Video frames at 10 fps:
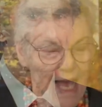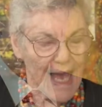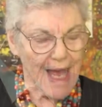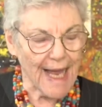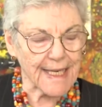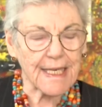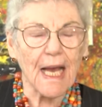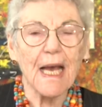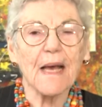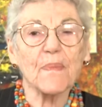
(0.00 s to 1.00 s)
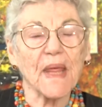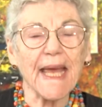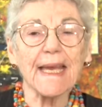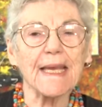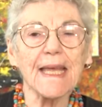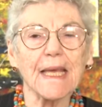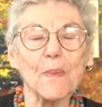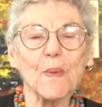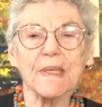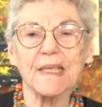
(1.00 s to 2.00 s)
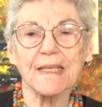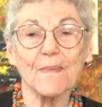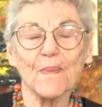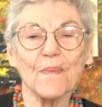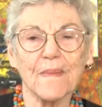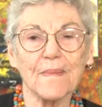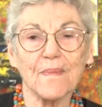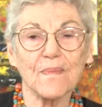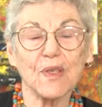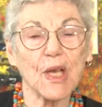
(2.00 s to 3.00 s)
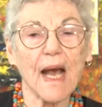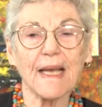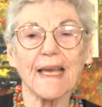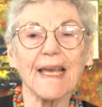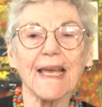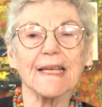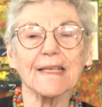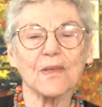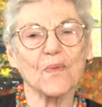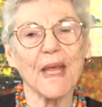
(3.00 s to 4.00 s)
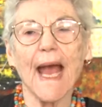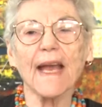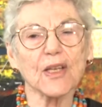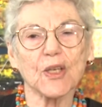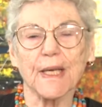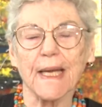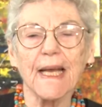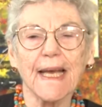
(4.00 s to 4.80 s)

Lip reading: And then he was shocking in his reaction.